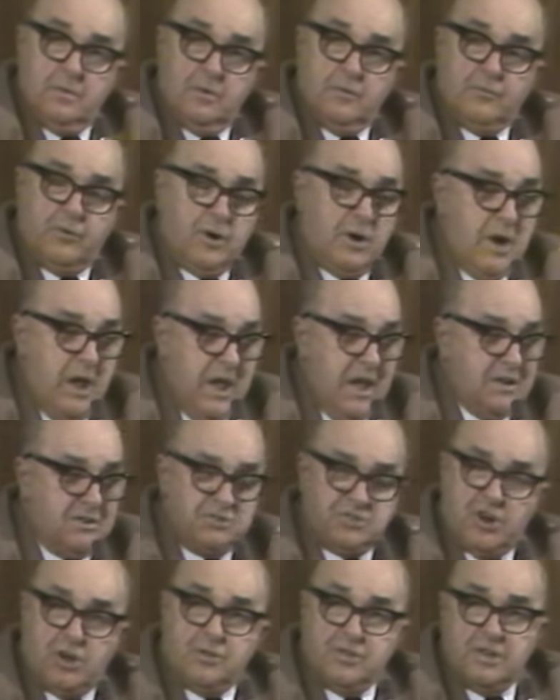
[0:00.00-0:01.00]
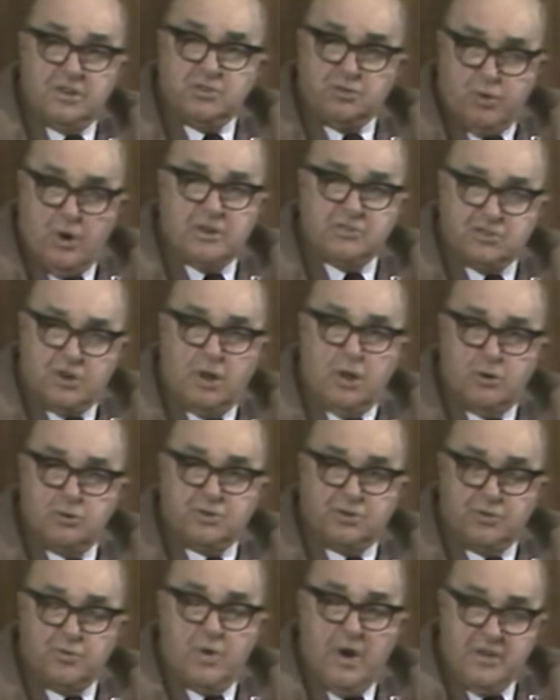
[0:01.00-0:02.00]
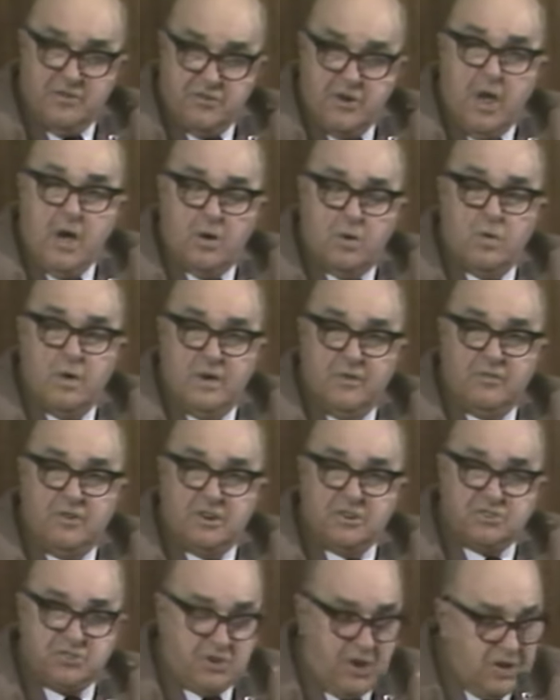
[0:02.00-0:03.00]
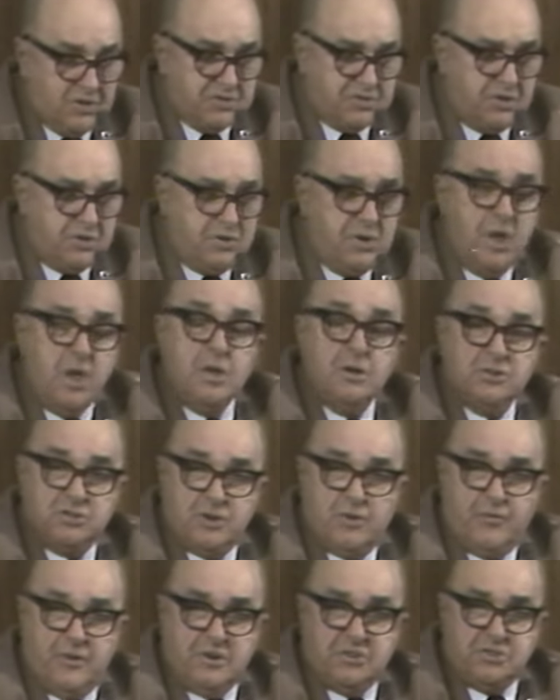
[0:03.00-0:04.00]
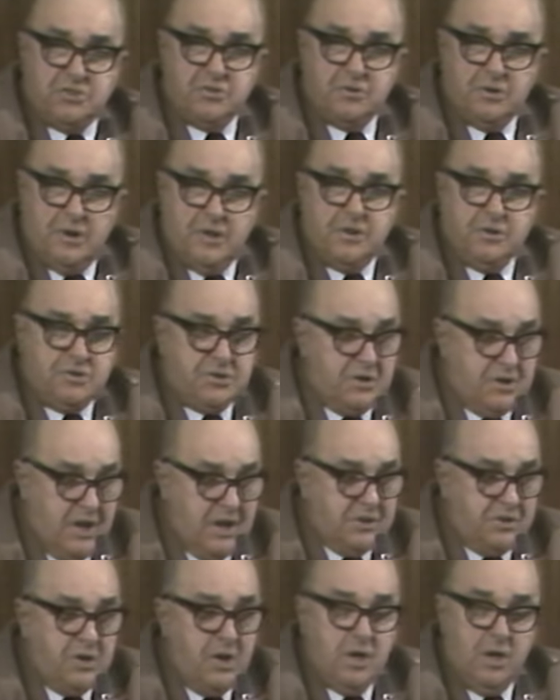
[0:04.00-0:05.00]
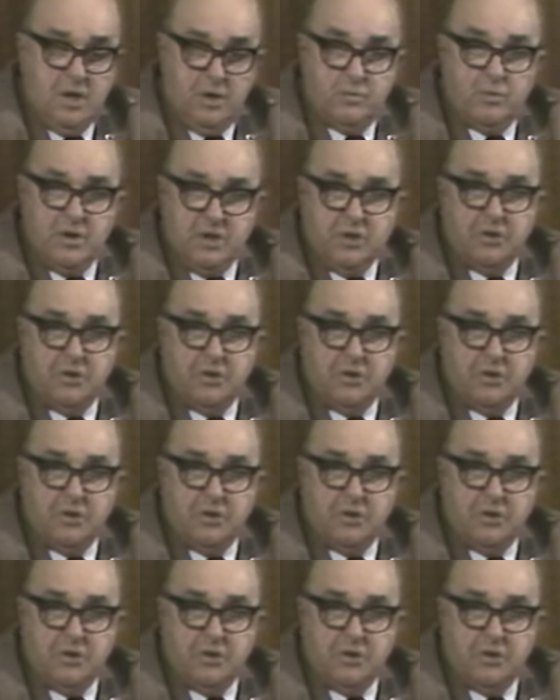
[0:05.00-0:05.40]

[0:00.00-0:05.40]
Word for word: for hands on this resolution right now. We've discussed it sufficiently tonight, and we